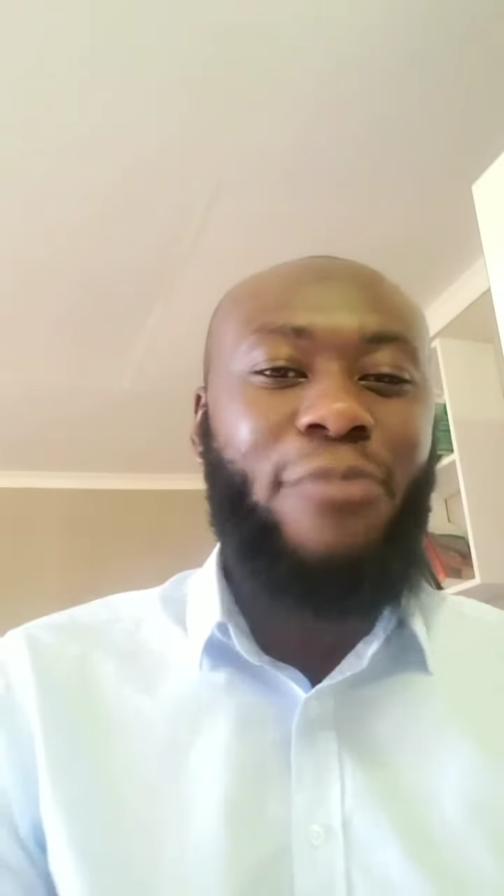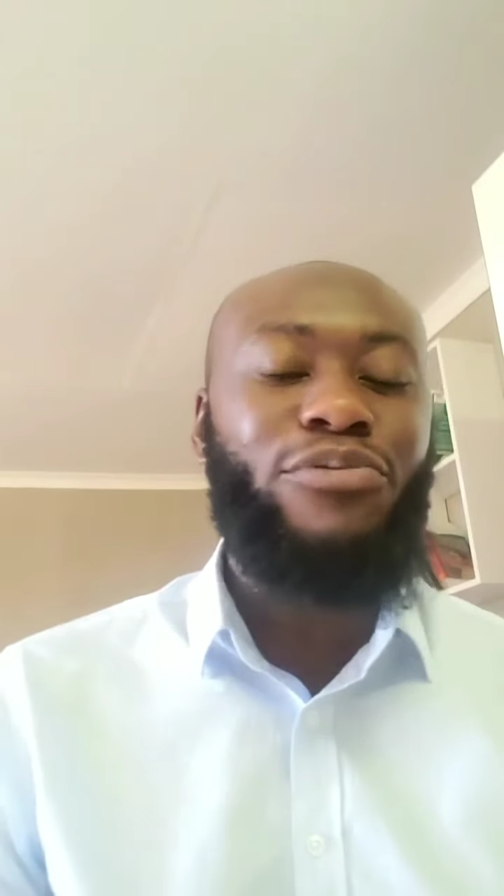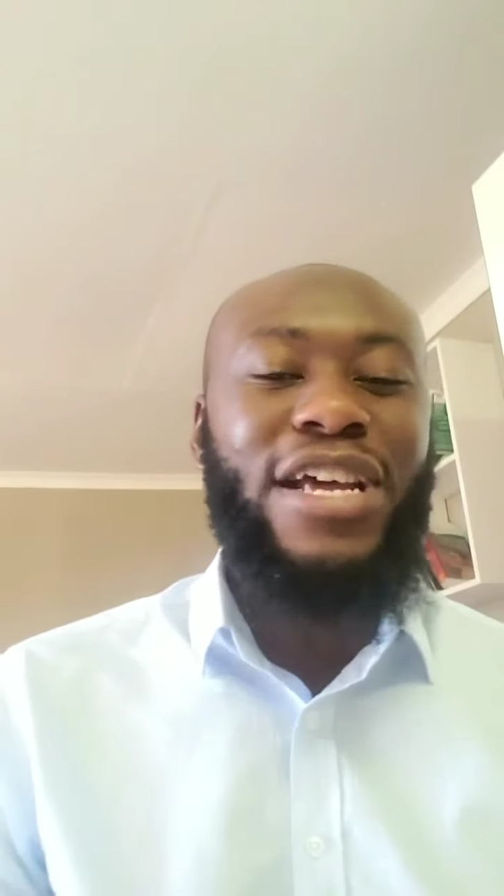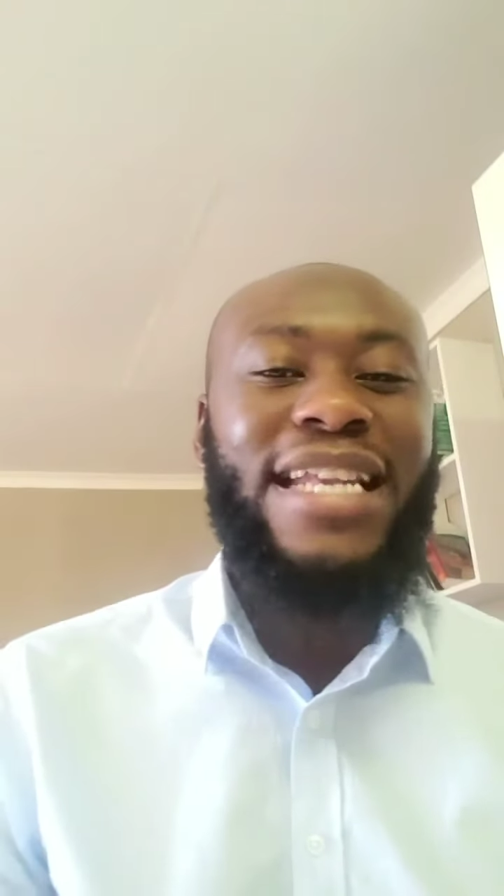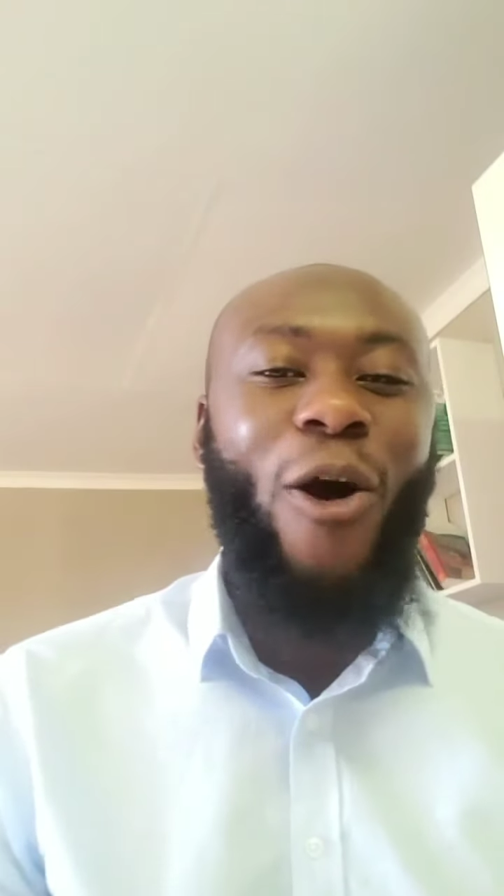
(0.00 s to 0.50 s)
I
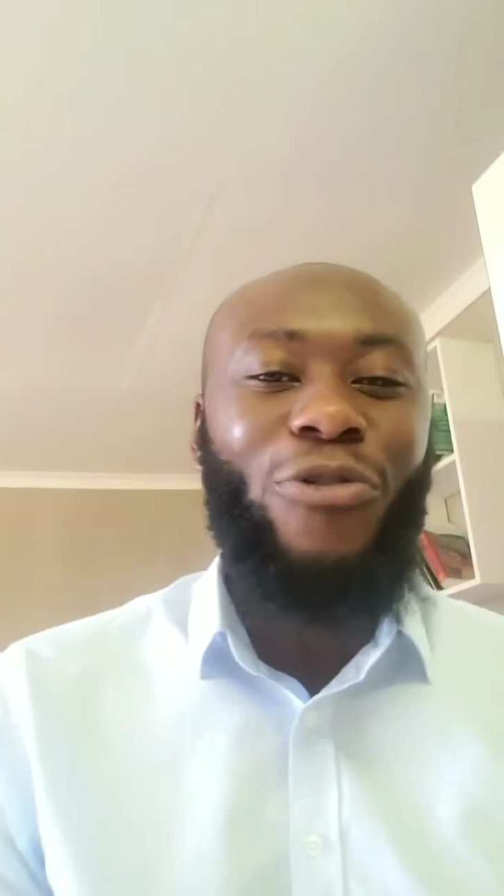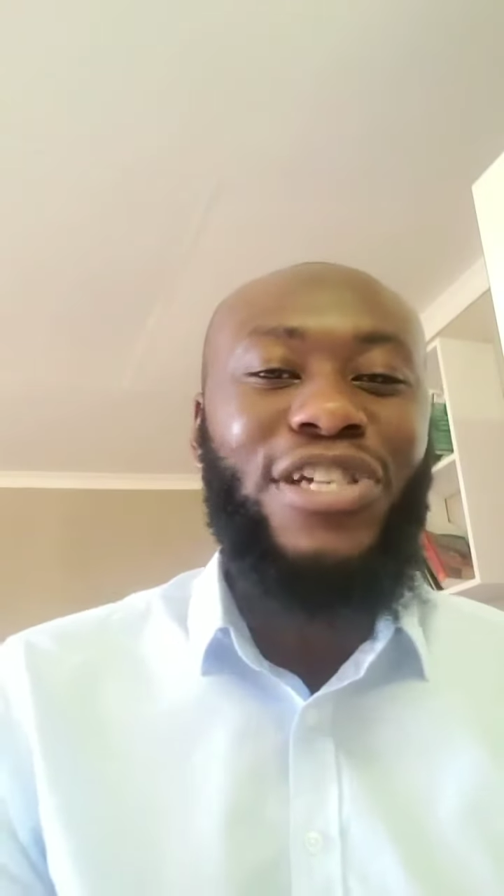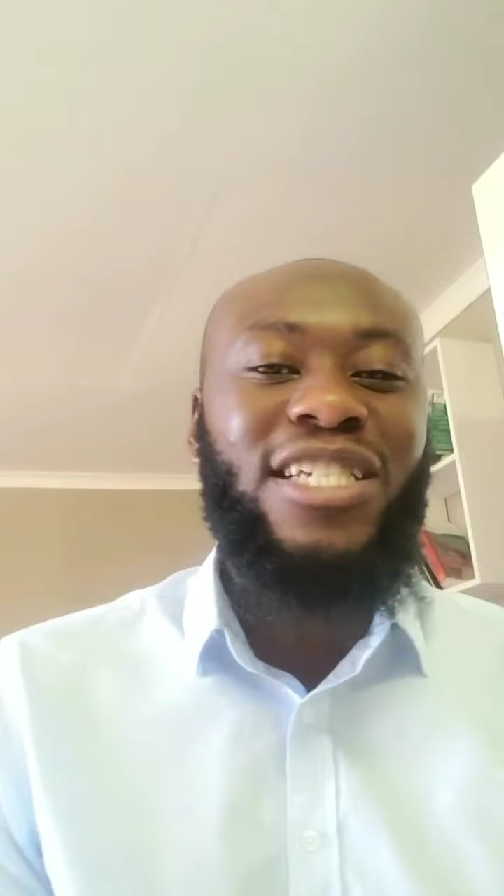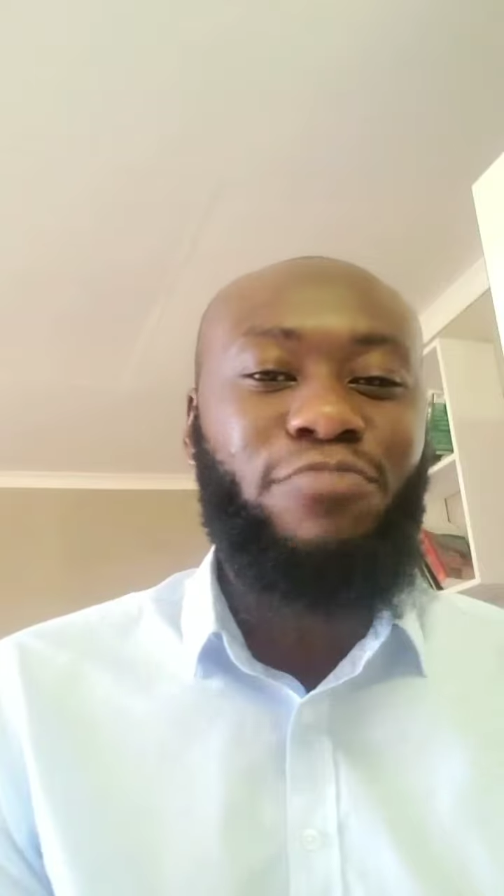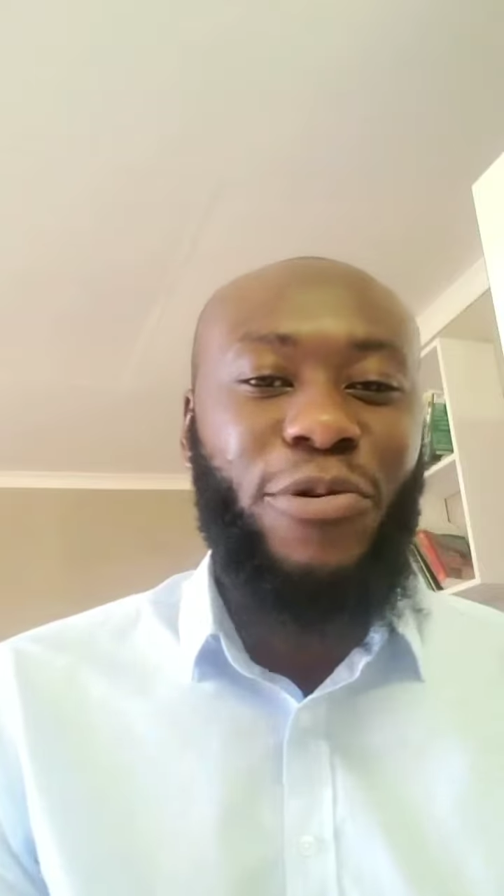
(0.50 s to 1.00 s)
pray in the
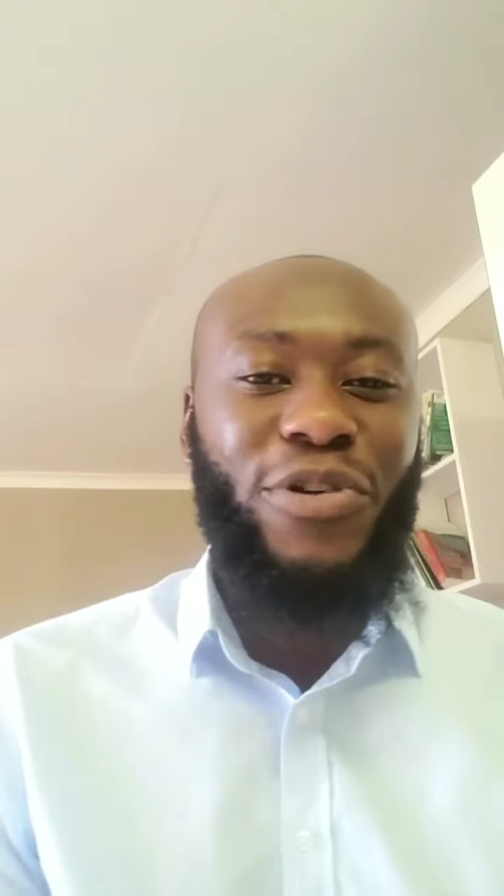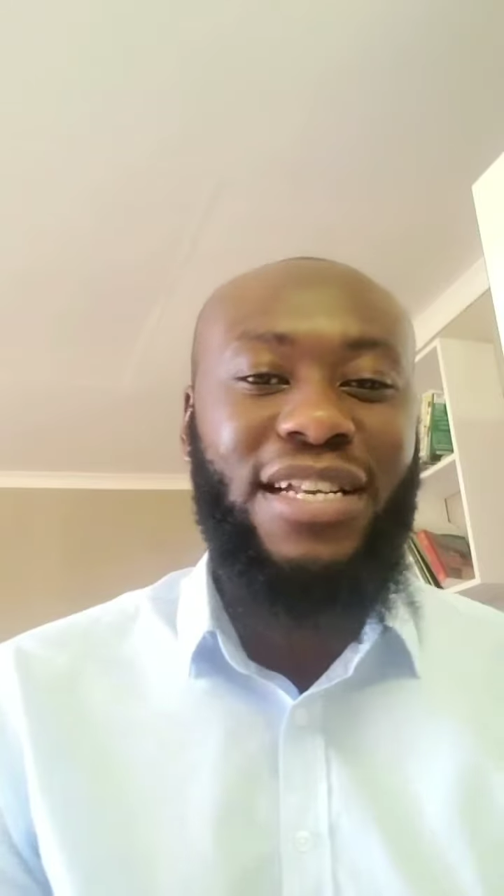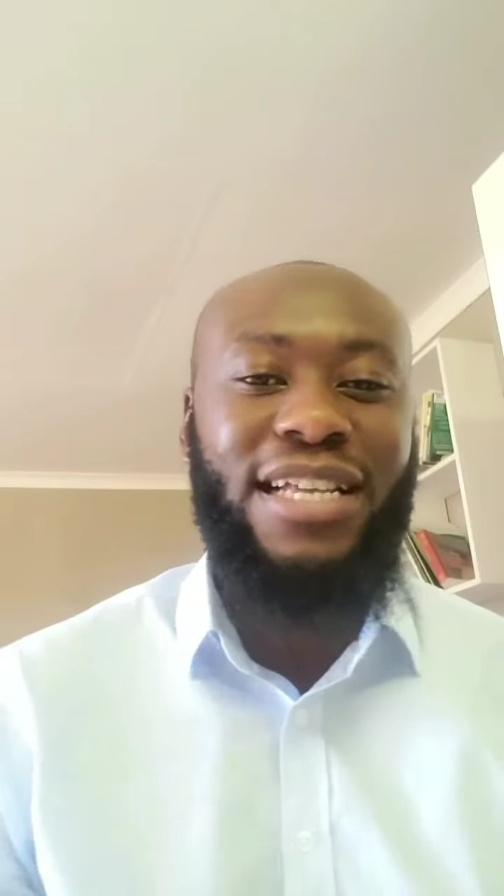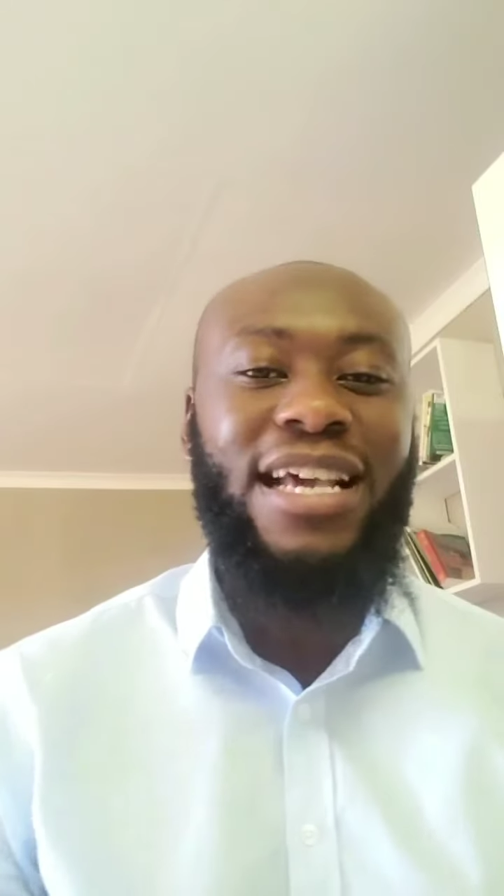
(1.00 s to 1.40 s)
Holy Spirit